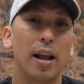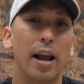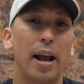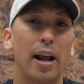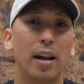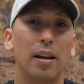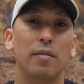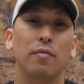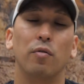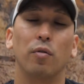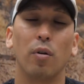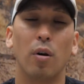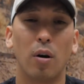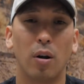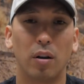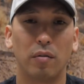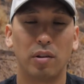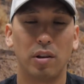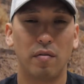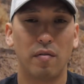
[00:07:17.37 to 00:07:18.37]
And for
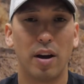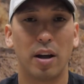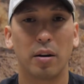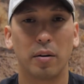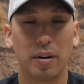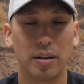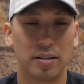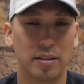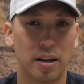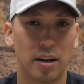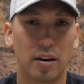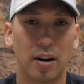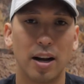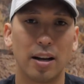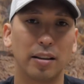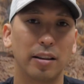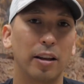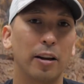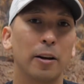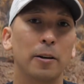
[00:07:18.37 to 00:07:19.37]
all of you veterans that are
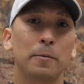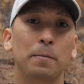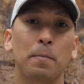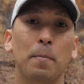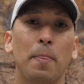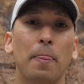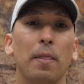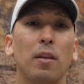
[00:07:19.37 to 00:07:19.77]
out there,